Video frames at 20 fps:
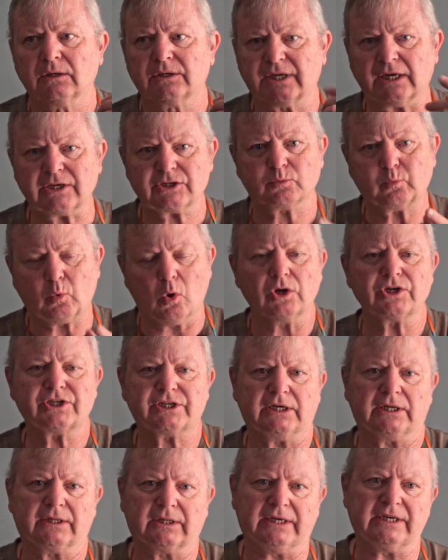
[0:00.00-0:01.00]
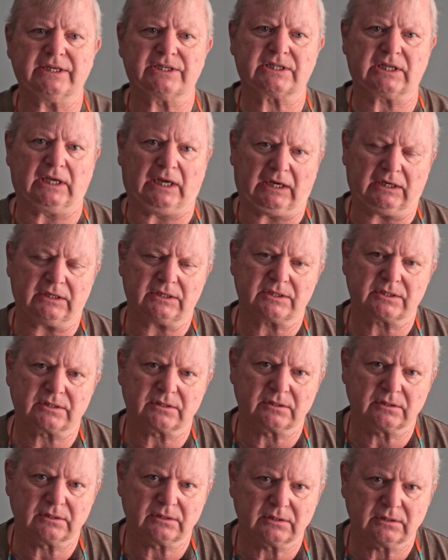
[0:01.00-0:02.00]
Does wanting these things
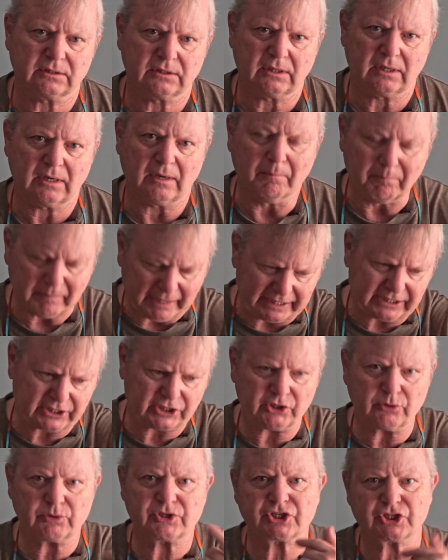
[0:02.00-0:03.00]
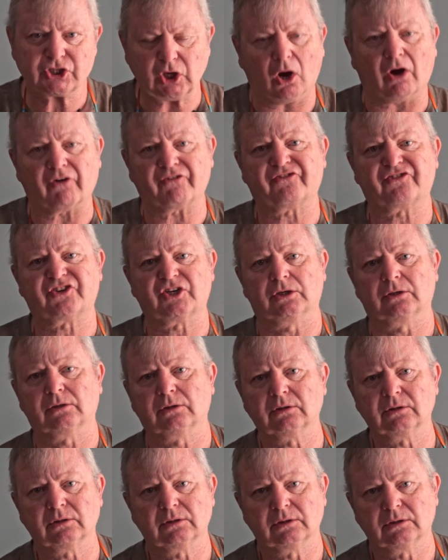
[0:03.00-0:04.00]
make you soft?
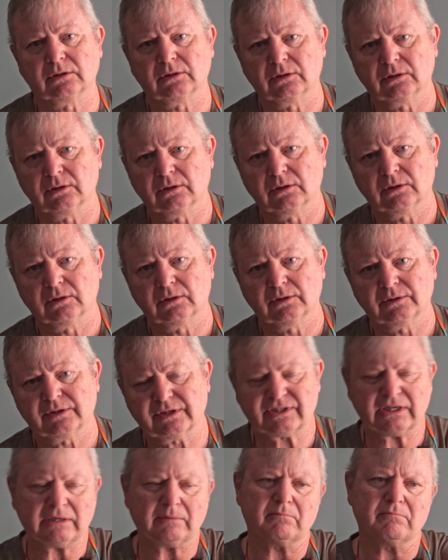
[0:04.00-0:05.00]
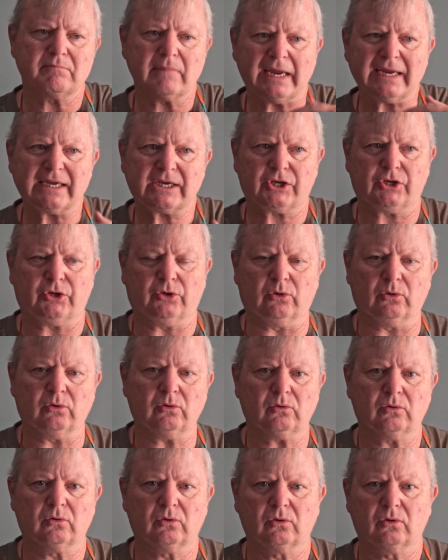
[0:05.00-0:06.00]
Does it make
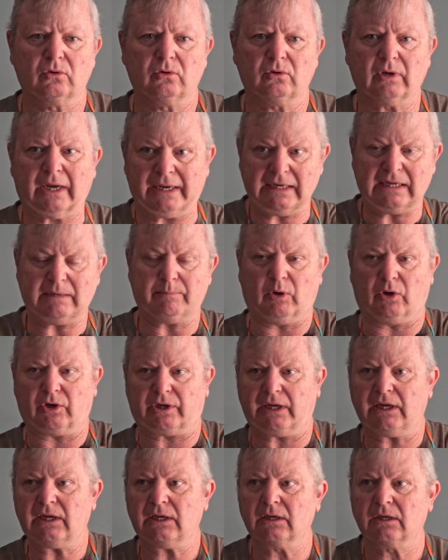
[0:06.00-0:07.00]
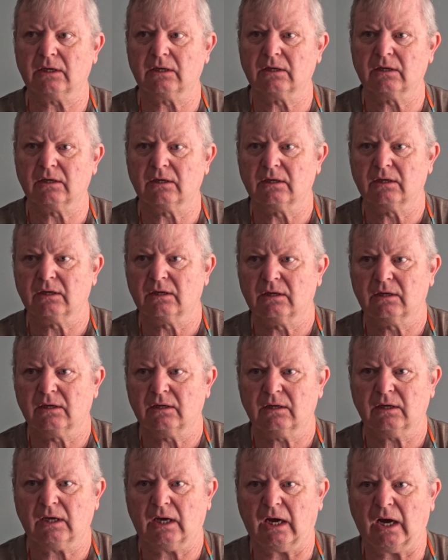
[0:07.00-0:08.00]
you, anybody,
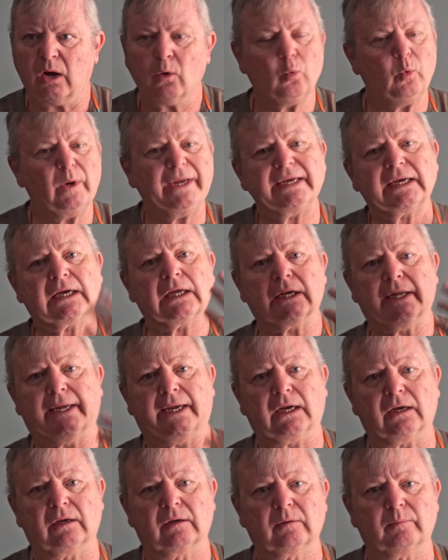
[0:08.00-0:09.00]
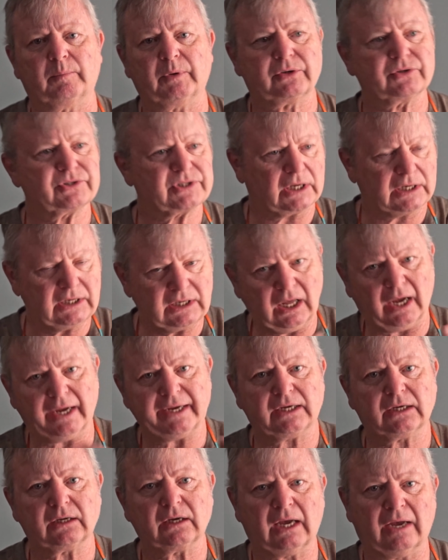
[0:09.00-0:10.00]
a weakling because they
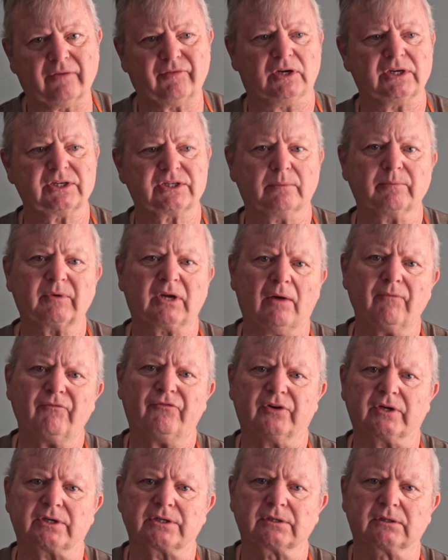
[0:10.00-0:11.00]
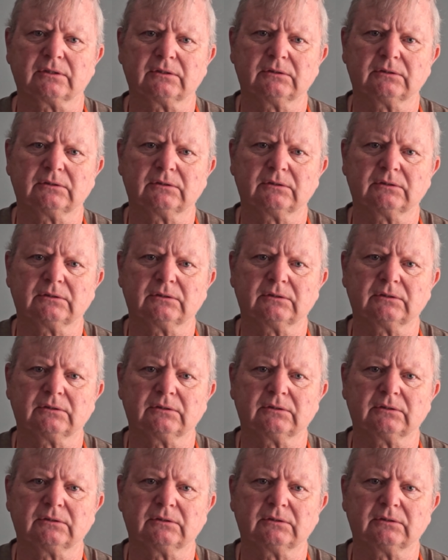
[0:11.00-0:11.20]
like having some comfort?